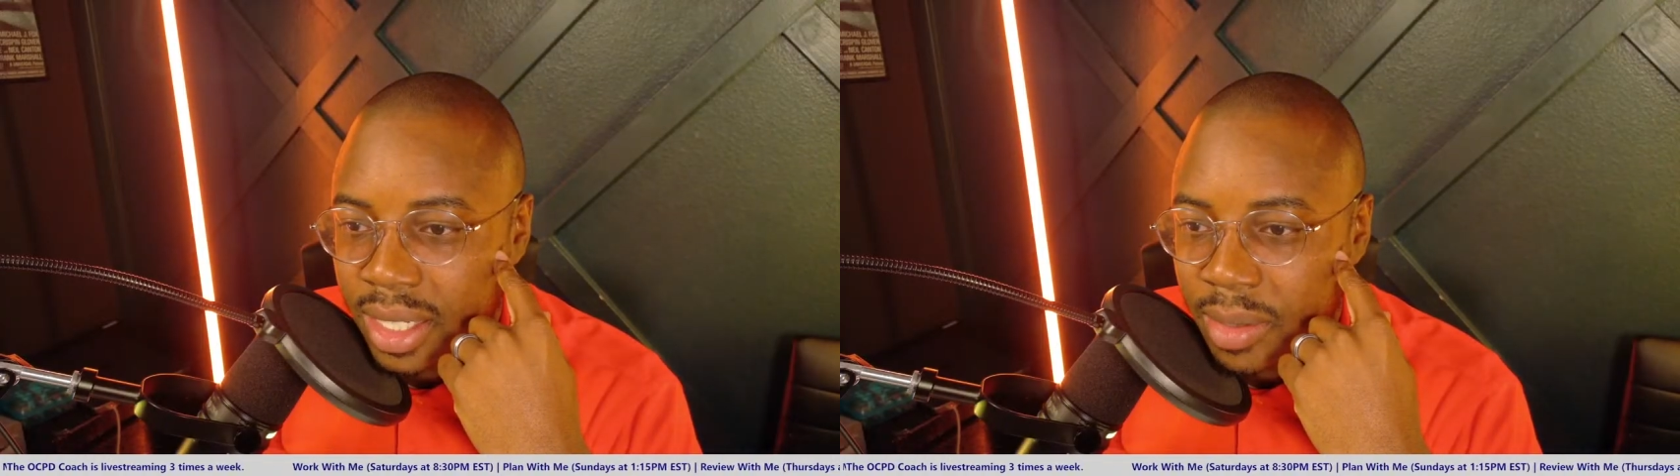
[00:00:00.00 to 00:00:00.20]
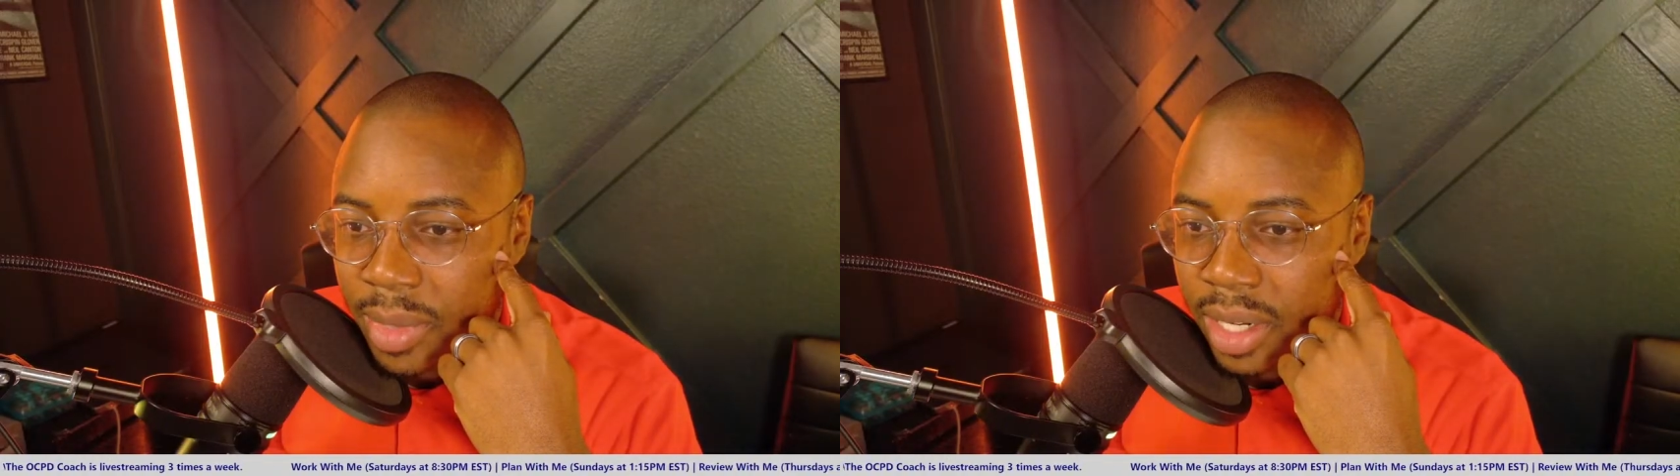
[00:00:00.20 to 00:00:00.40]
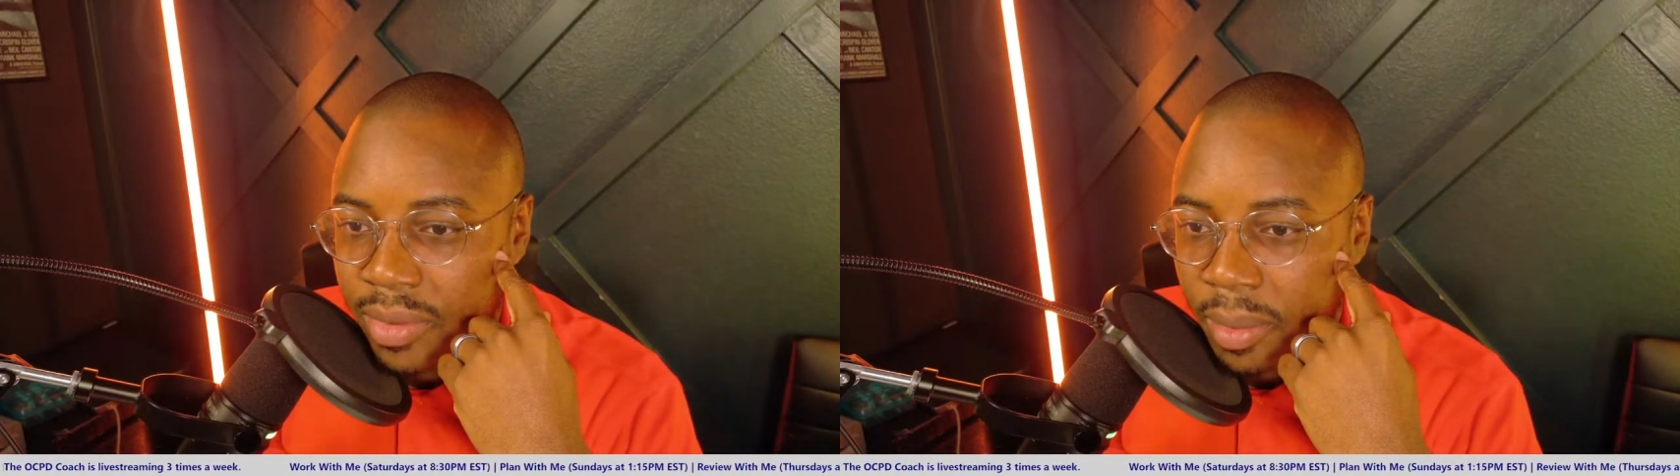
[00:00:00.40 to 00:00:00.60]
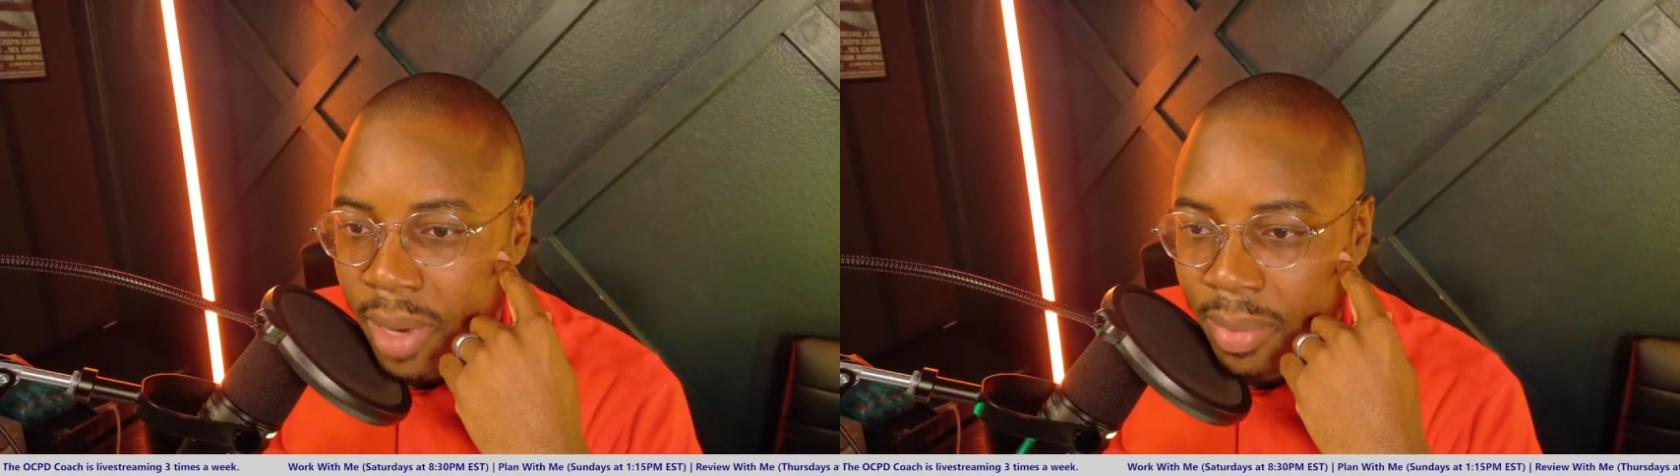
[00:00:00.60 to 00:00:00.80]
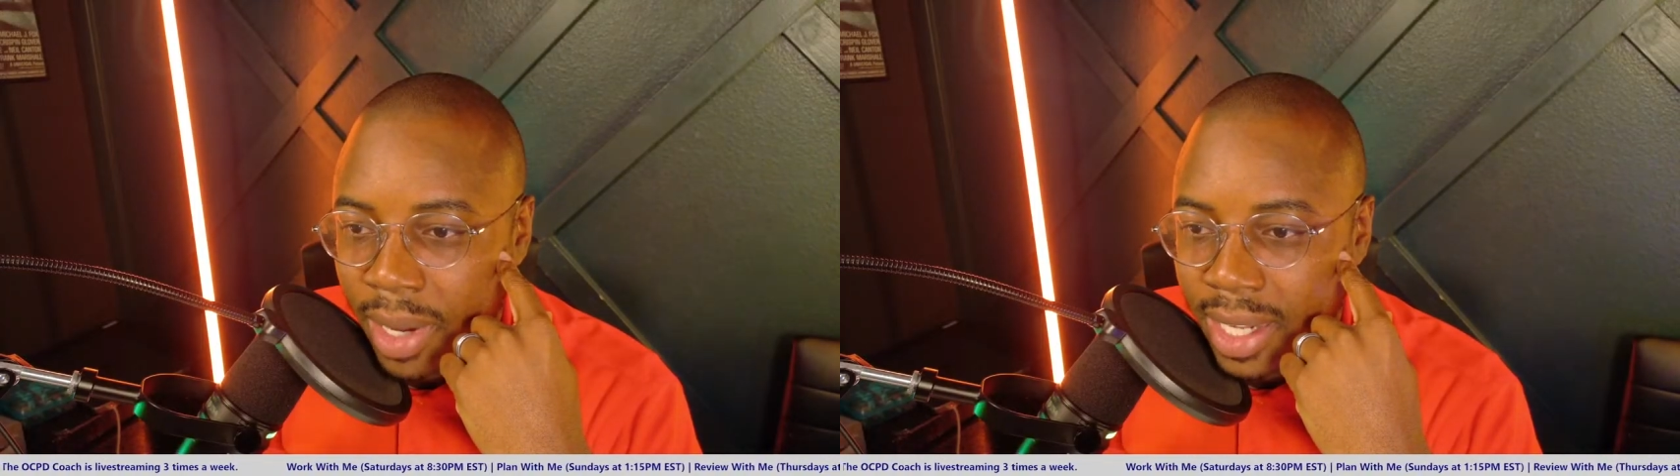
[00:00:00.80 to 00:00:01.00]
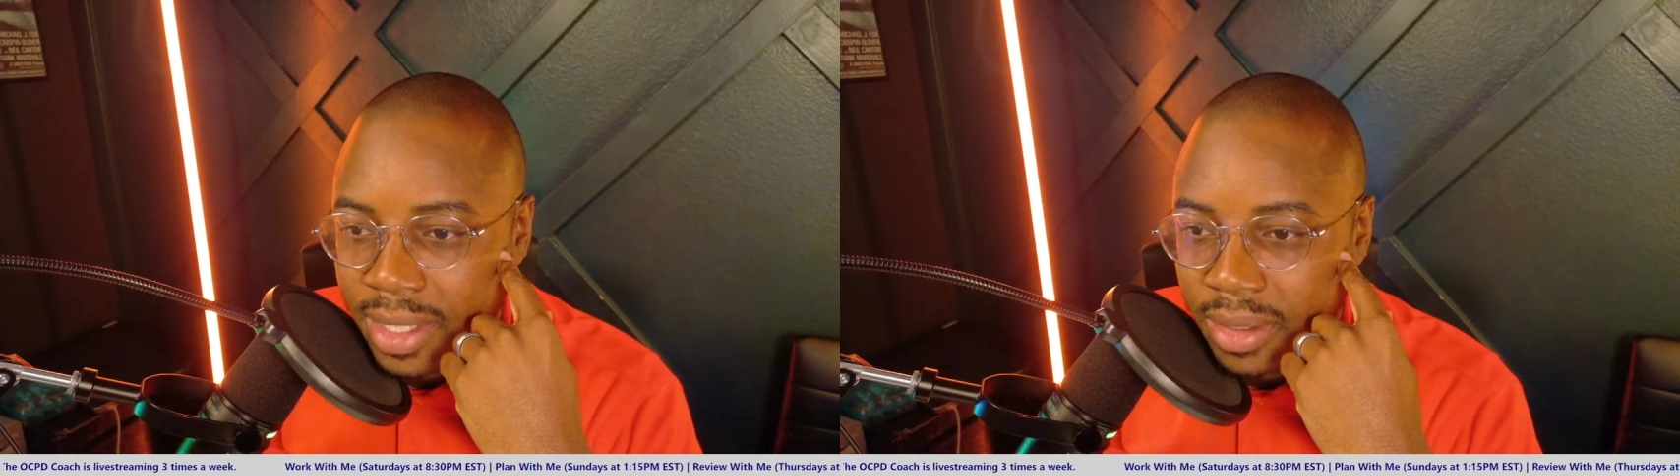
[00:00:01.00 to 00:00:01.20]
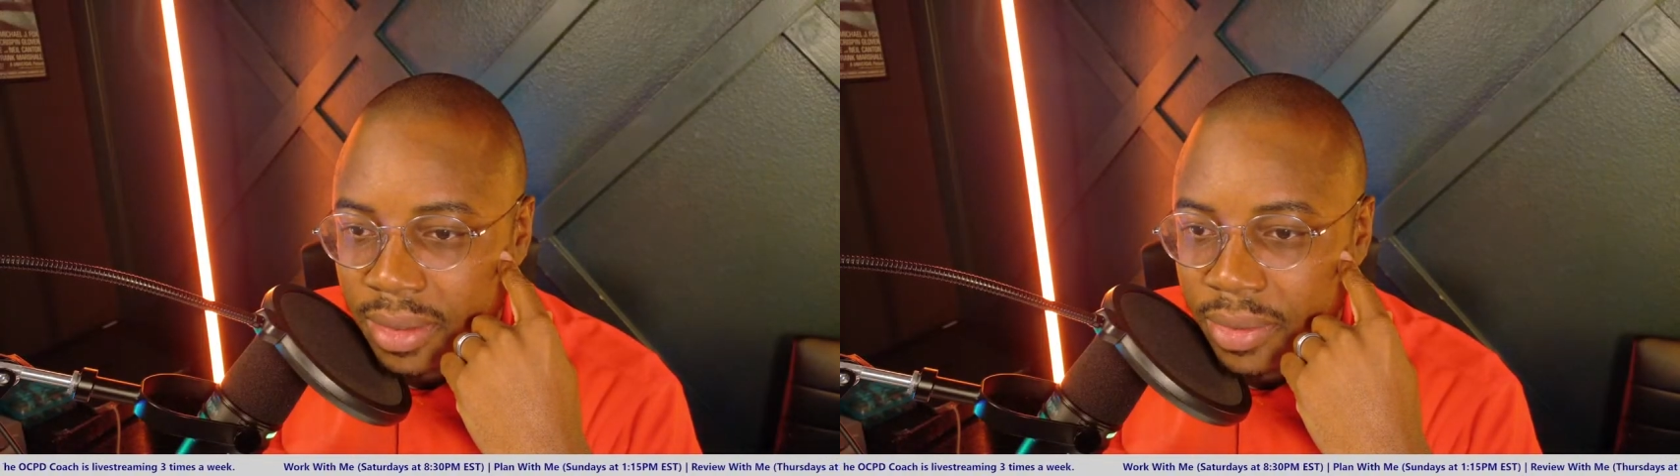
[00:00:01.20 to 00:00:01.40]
a meeting for my positive,